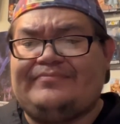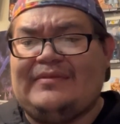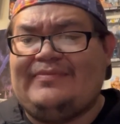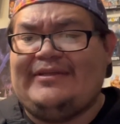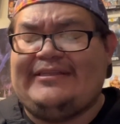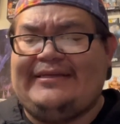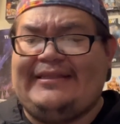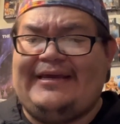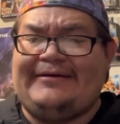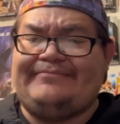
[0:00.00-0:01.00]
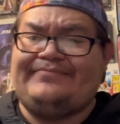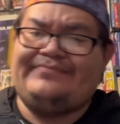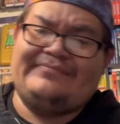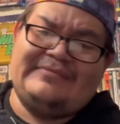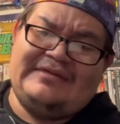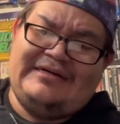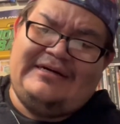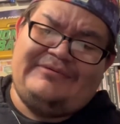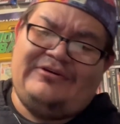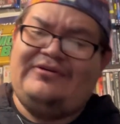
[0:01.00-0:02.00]
But then, like,
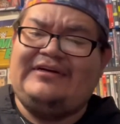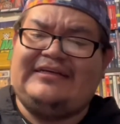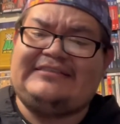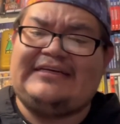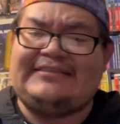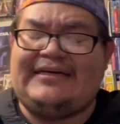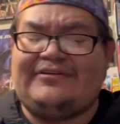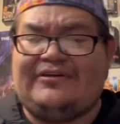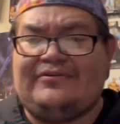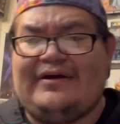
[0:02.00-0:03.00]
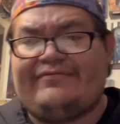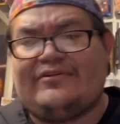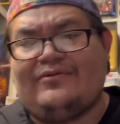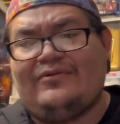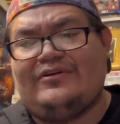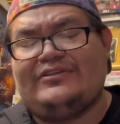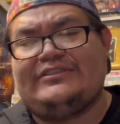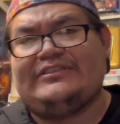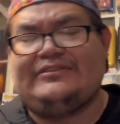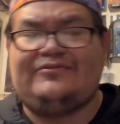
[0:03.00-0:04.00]
Yuta gets sent out to go after
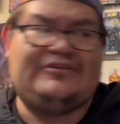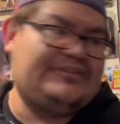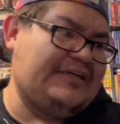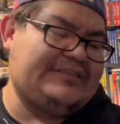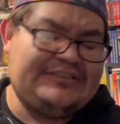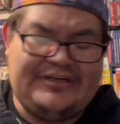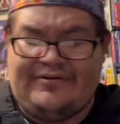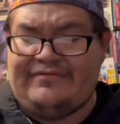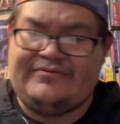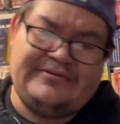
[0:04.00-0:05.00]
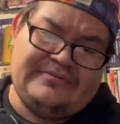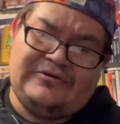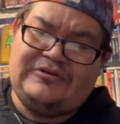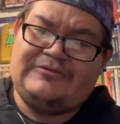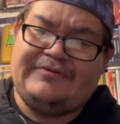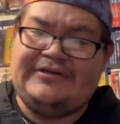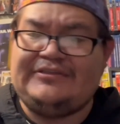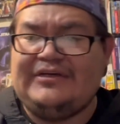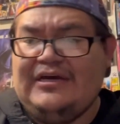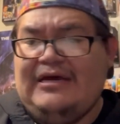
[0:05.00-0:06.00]
Orange, and Orange takes the chair away from him. Orange
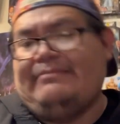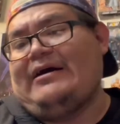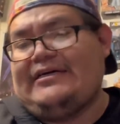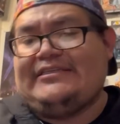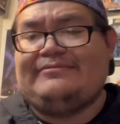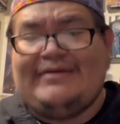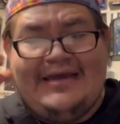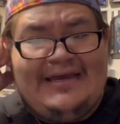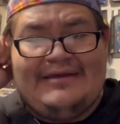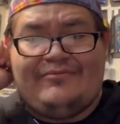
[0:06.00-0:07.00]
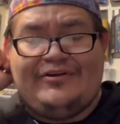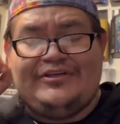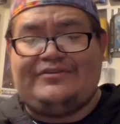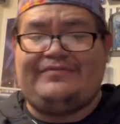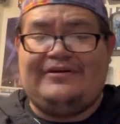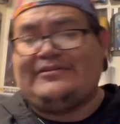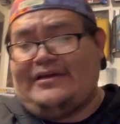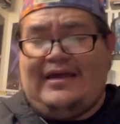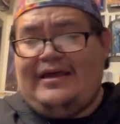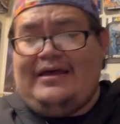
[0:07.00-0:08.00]
punch. Mox is mad. Marina Shafir's like,
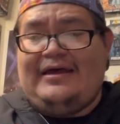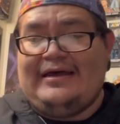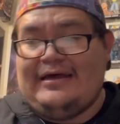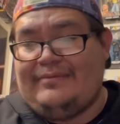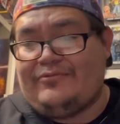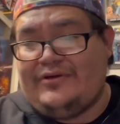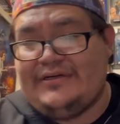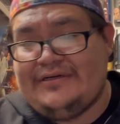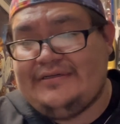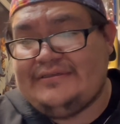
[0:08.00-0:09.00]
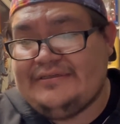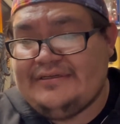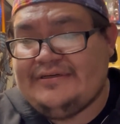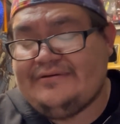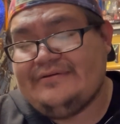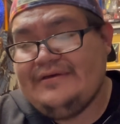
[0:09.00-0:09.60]
ah, I'm Marina, you know.